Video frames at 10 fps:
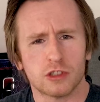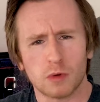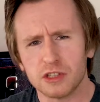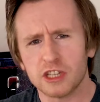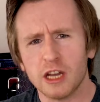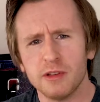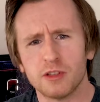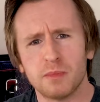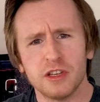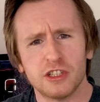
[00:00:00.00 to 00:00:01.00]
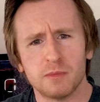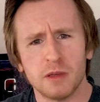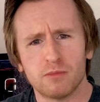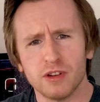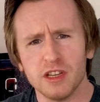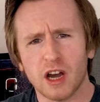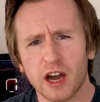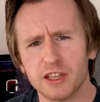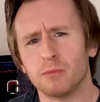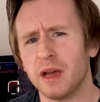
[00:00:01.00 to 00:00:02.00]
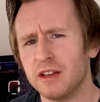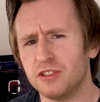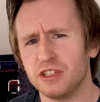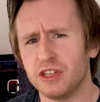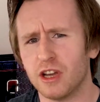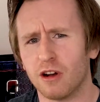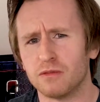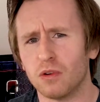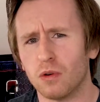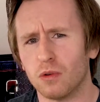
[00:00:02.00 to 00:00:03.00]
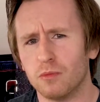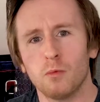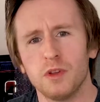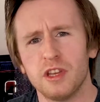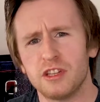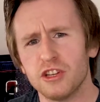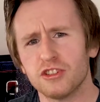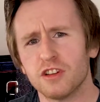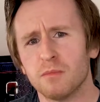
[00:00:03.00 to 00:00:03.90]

So while timings appear to be pretty high compared to DDR4, with the addition of